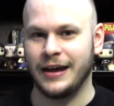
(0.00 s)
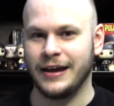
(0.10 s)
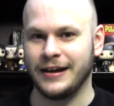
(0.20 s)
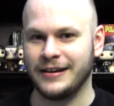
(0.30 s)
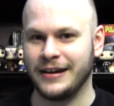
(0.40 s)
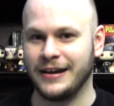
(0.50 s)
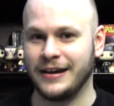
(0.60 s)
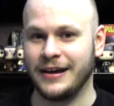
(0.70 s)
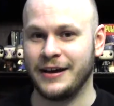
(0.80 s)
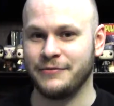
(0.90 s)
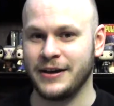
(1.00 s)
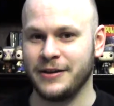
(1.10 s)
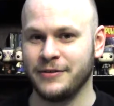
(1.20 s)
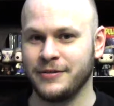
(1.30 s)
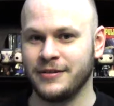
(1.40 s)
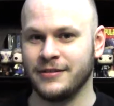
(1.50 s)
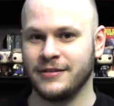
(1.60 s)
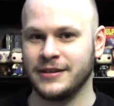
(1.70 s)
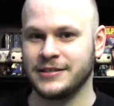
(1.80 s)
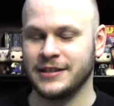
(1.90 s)
And I found
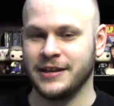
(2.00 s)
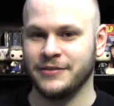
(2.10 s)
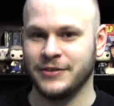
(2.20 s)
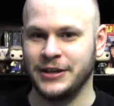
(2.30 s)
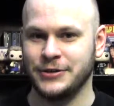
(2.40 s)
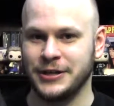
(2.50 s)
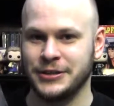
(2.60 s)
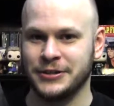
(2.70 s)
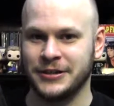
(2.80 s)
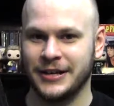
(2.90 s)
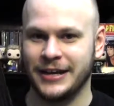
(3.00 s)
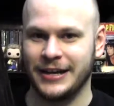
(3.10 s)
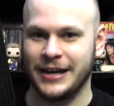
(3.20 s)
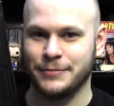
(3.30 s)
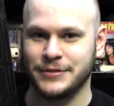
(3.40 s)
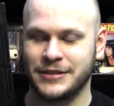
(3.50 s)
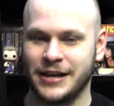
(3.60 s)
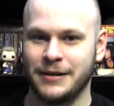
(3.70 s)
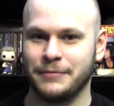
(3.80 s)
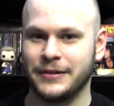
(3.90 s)
this lovely treasure at
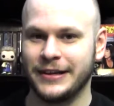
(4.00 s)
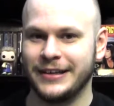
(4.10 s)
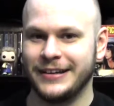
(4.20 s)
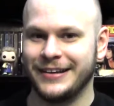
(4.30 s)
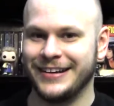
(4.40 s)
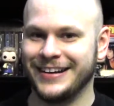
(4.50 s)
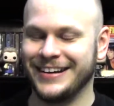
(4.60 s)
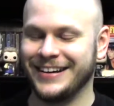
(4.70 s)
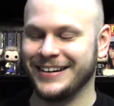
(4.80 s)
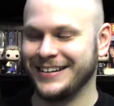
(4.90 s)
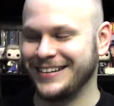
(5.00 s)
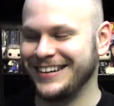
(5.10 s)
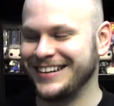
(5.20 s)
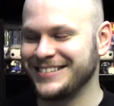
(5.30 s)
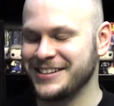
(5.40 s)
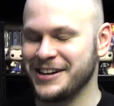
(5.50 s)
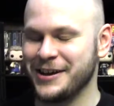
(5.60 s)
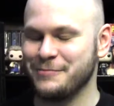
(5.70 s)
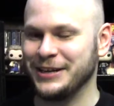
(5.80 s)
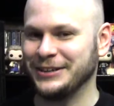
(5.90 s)
GameStop. It's an
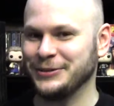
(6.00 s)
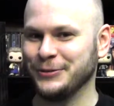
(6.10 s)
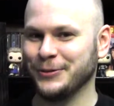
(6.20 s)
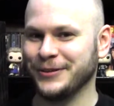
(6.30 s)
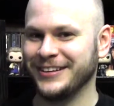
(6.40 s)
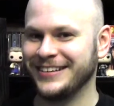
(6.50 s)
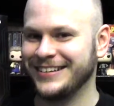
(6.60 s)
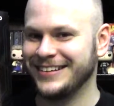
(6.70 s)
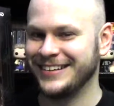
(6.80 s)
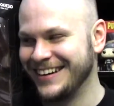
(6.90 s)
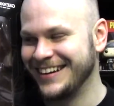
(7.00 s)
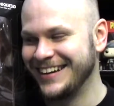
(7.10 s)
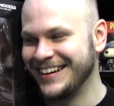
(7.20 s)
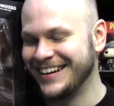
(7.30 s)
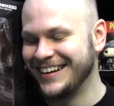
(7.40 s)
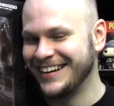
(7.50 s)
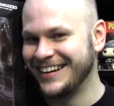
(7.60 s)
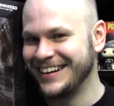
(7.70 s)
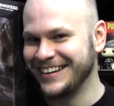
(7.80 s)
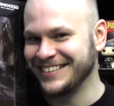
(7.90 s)
Omni tool.
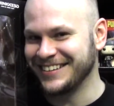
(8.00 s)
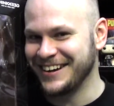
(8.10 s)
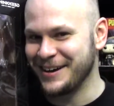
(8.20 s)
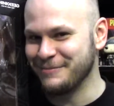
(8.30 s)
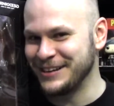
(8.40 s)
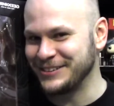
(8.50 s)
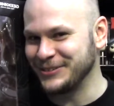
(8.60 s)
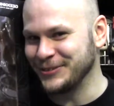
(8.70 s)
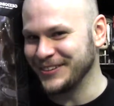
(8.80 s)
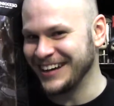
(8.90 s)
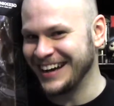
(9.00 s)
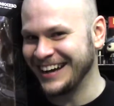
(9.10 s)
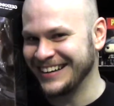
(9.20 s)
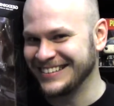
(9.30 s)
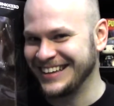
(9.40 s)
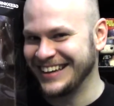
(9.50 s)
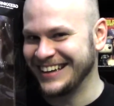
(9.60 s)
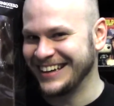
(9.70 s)
It's an Omni tool, guys.